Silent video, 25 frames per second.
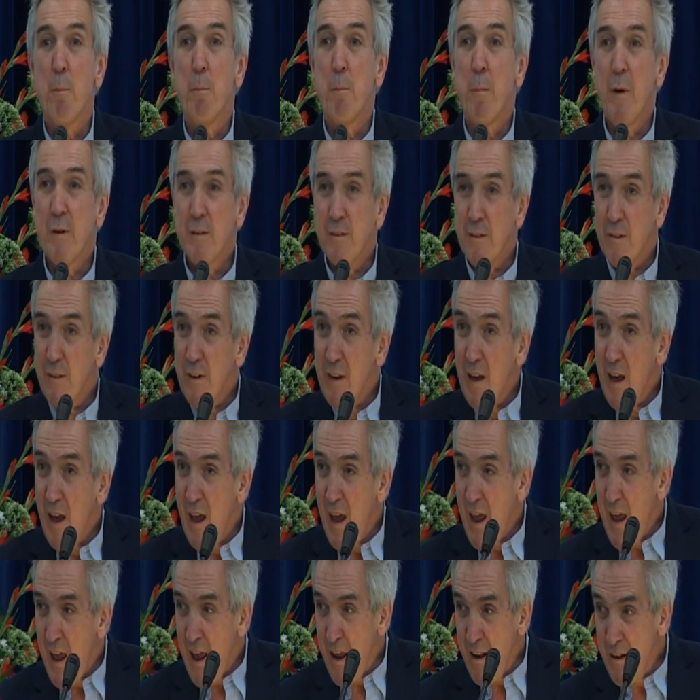But at
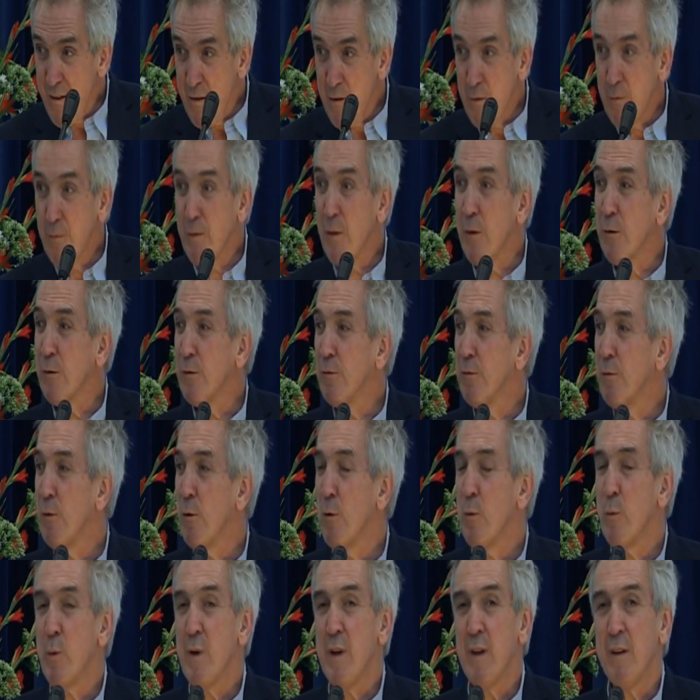the end of those
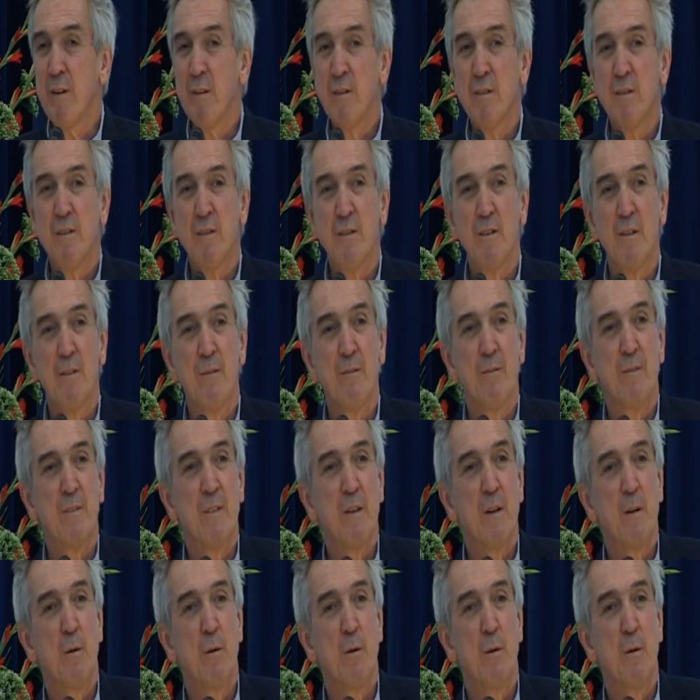4 weeks,